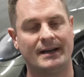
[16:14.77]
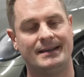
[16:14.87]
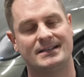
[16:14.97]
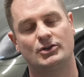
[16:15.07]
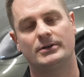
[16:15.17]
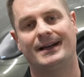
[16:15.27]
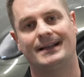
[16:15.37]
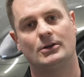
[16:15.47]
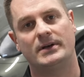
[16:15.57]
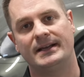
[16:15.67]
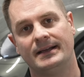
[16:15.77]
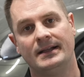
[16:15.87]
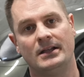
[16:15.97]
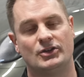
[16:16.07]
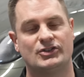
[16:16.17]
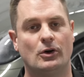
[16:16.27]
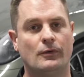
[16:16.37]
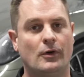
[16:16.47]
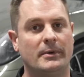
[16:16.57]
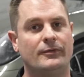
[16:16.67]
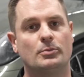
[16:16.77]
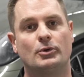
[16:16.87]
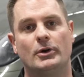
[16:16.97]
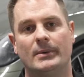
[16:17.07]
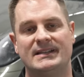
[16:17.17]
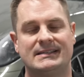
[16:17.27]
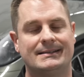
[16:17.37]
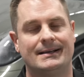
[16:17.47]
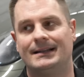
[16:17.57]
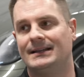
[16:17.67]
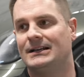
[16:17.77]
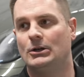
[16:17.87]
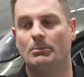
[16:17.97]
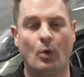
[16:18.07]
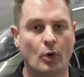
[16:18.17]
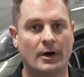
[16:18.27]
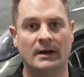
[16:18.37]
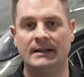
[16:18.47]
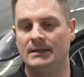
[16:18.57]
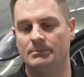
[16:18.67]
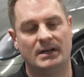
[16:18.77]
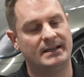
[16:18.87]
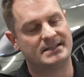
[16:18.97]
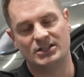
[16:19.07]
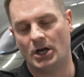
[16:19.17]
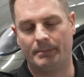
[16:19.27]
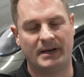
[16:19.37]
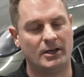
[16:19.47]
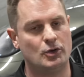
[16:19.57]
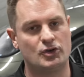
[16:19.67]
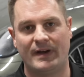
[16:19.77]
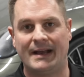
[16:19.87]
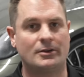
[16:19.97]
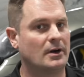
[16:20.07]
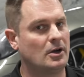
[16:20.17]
Yes, you're diluting the snow foam if you pre-rinse it a little more, but it's not by a huge factor.